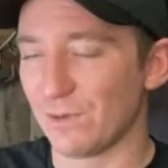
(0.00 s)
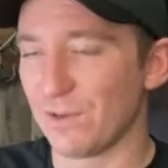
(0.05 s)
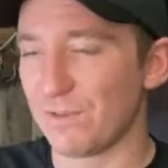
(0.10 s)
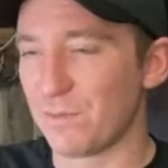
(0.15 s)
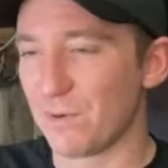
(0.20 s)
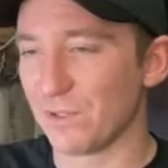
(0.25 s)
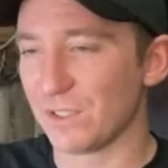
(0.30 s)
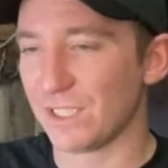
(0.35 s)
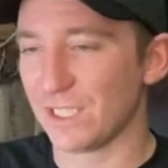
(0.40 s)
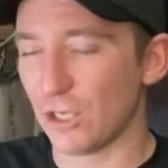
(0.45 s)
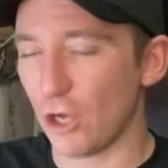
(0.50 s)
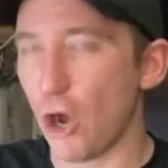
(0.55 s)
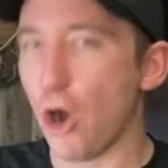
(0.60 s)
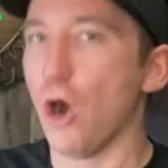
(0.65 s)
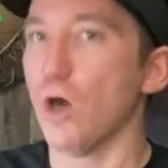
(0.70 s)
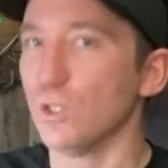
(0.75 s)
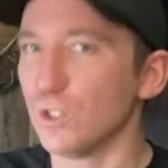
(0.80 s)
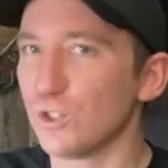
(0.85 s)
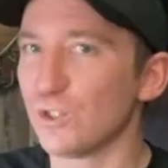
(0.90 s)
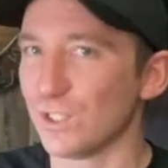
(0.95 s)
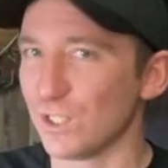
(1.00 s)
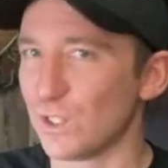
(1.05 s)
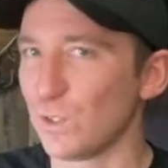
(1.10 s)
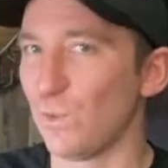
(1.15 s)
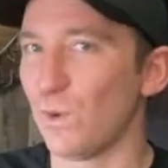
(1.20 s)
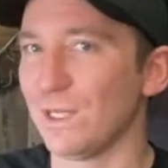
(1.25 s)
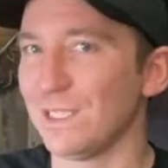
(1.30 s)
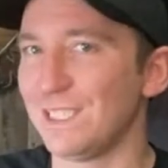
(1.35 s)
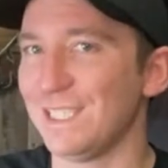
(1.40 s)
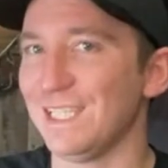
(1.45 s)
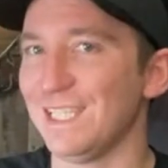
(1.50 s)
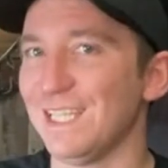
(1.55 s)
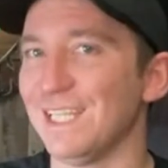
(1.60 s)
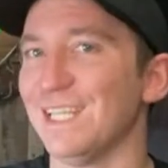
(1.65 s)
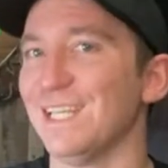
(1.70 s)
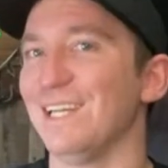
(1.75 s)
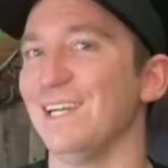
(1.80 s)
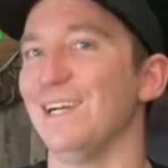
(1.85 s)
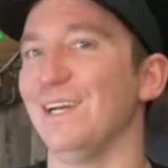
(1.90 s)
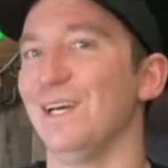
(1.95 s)
We've posted
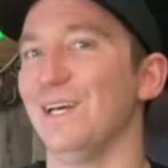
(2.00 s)
120